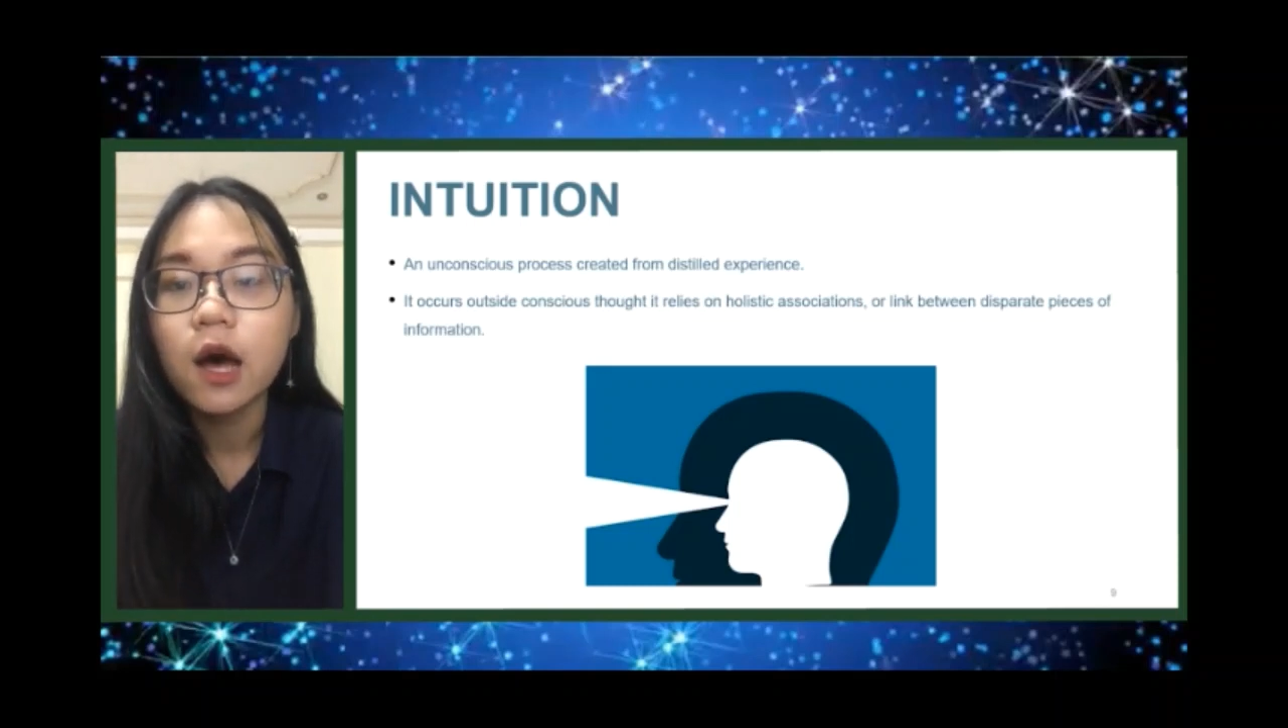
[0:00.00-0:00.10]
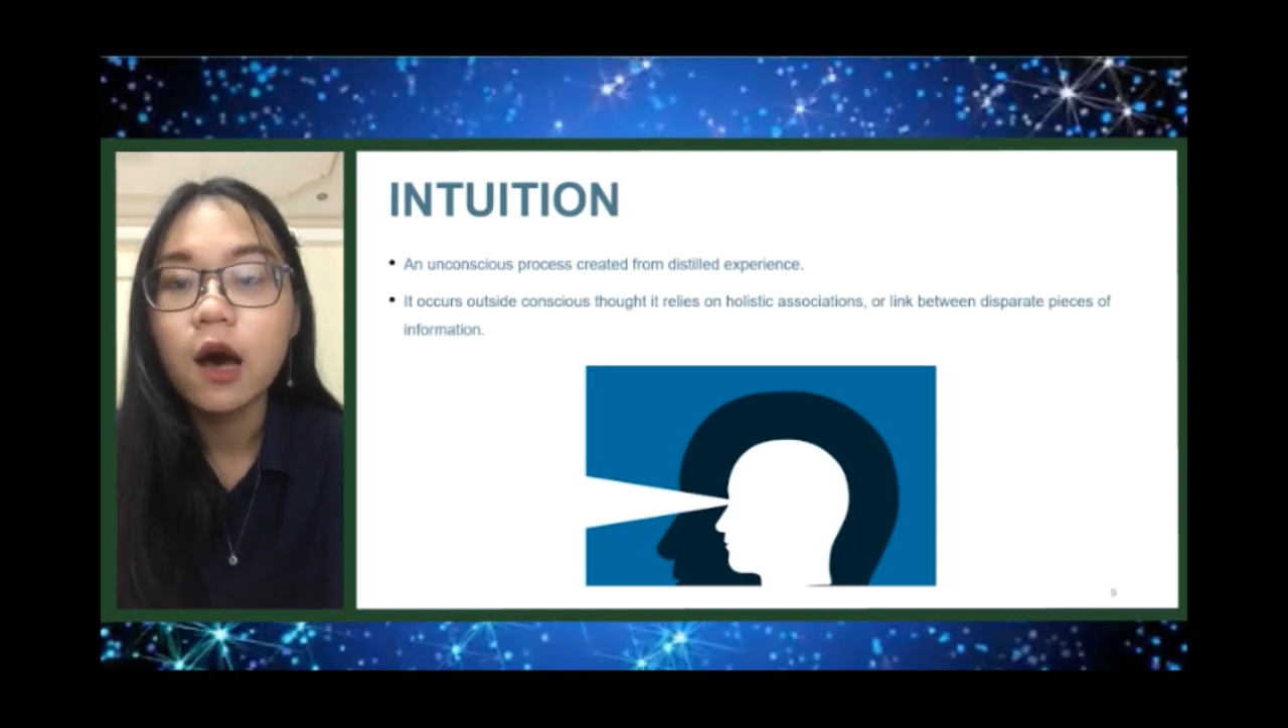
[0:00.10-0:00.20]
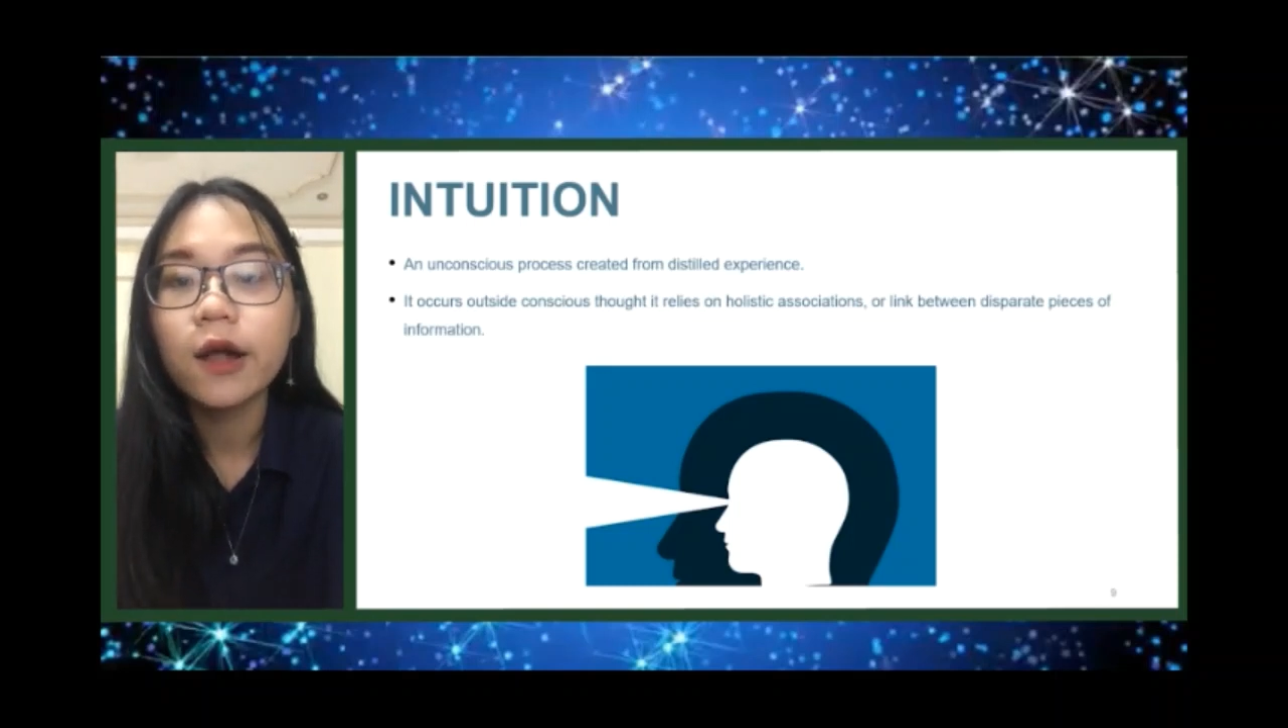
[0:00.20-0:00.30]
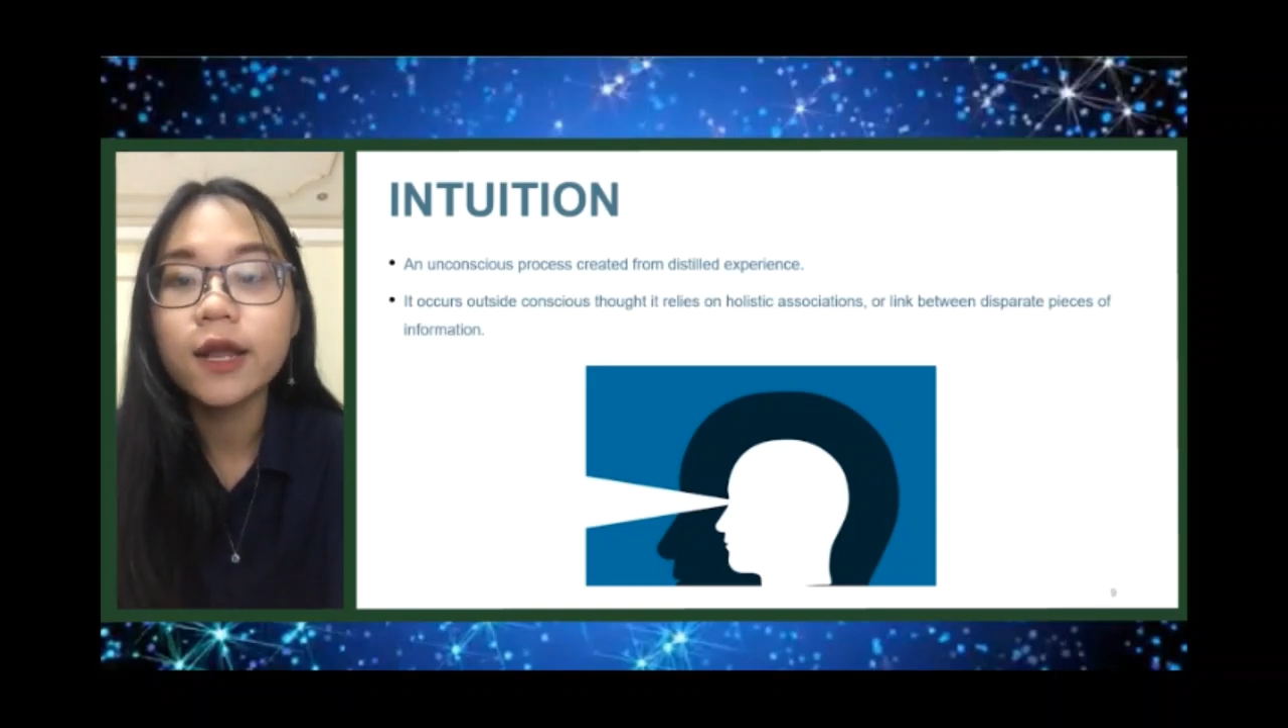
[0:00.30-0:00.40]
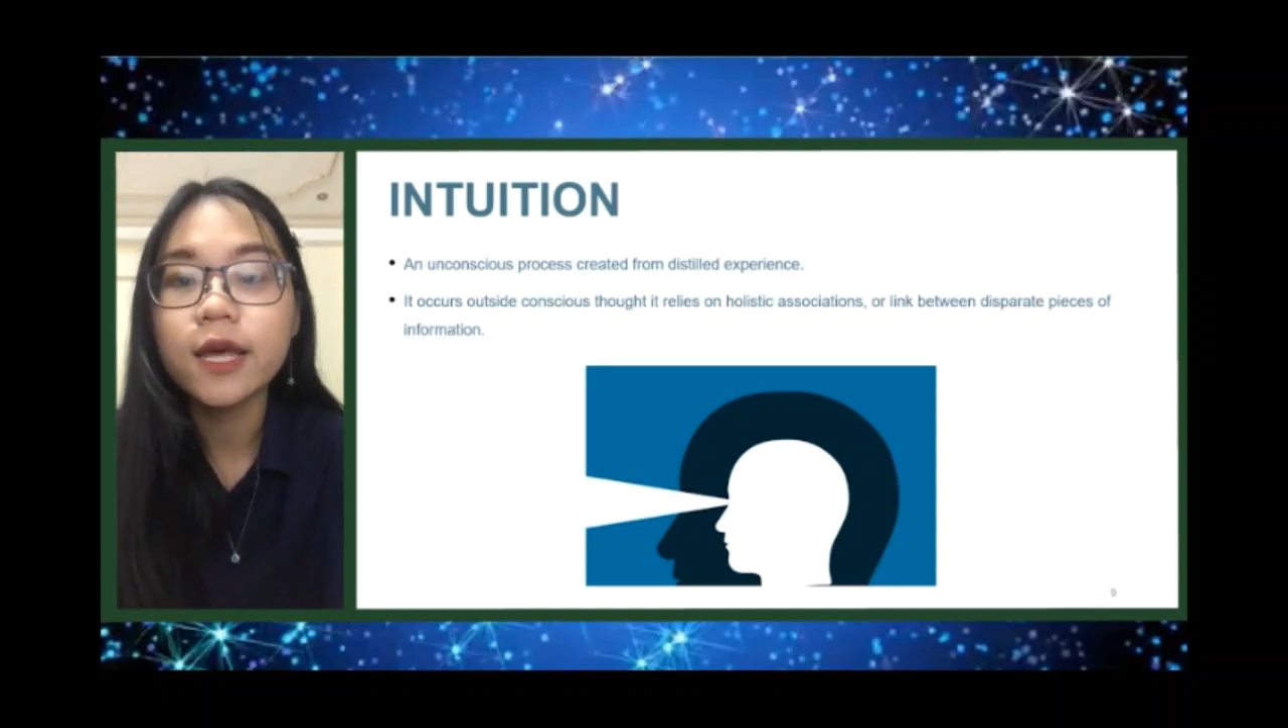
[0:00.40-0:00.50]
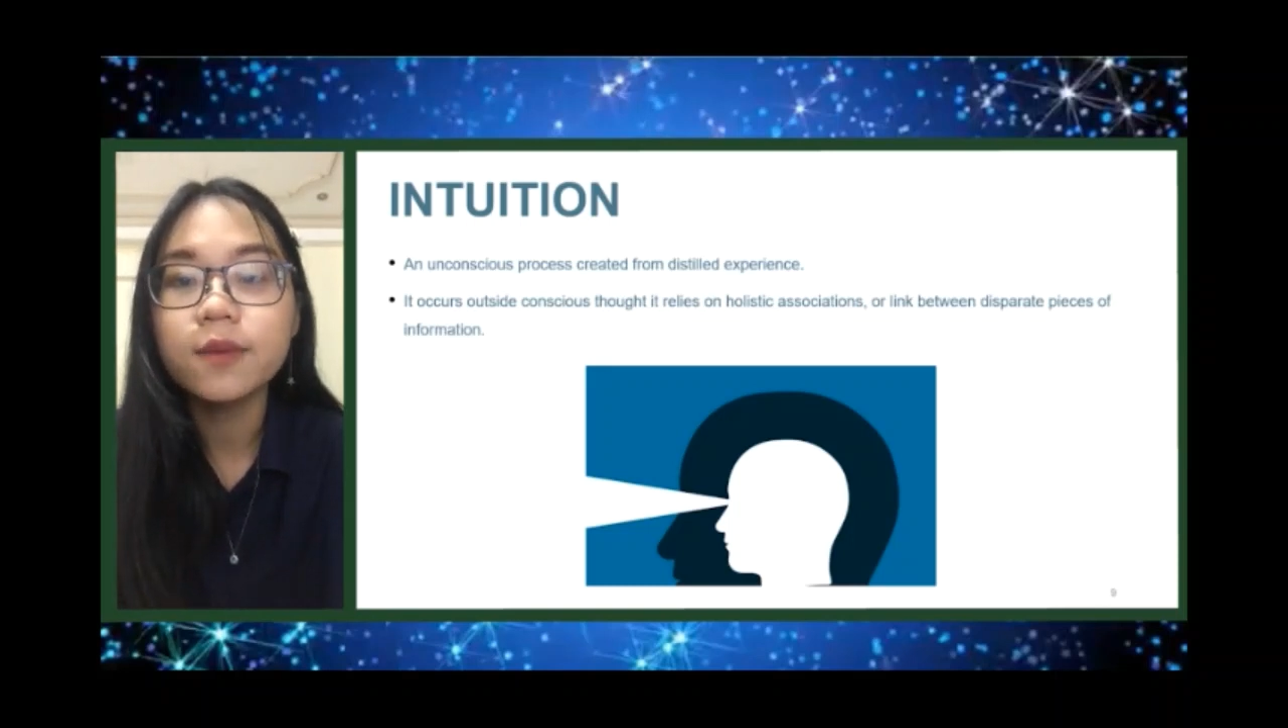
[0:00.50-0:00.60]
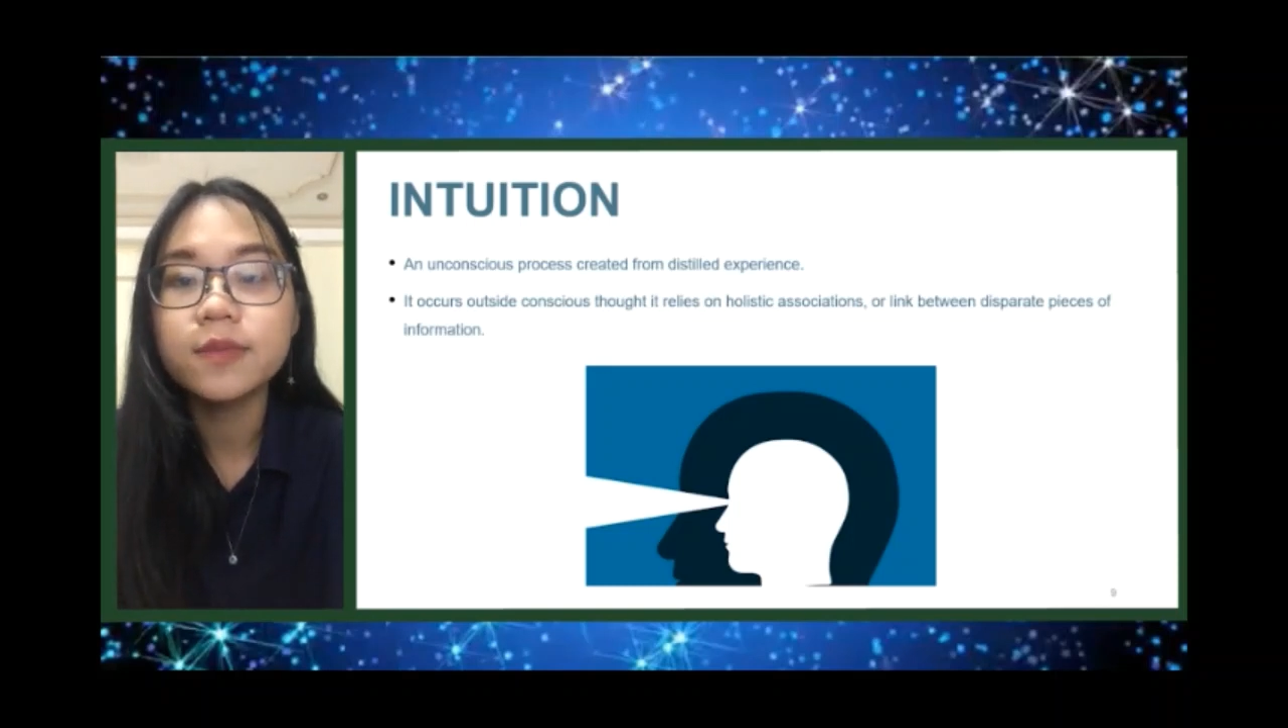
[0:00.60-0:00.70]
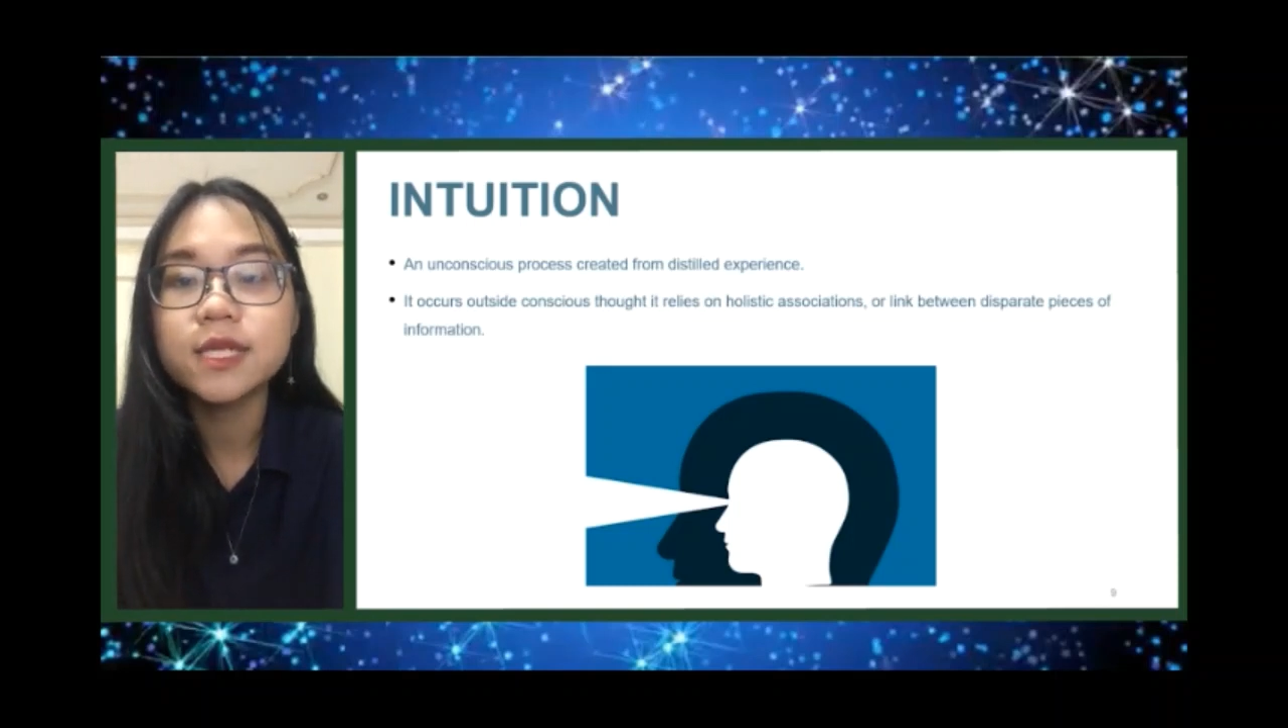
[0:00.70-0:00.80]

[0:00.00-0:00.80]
or link